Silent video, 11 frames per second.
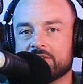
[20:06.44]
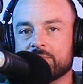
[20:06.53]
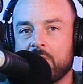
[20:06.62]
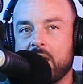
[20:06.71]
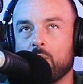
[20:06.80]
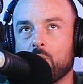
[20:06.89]
is
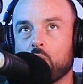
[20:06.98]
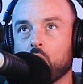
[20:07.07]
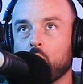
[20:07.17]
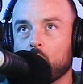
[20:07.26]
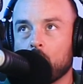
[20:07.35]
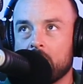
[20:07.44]
my
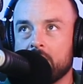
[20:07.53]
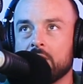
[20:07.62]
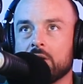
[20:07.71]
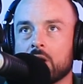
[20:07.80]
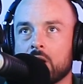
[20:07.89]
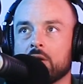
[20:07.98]
one
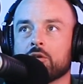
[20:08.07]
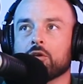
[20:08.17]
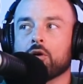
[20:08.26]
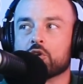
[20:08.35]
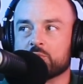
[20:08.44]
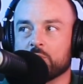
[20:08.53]

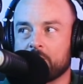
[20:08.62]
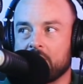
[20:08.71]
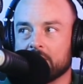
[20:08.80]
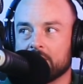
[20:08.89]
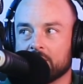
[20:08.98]
non-negotiable, Mike.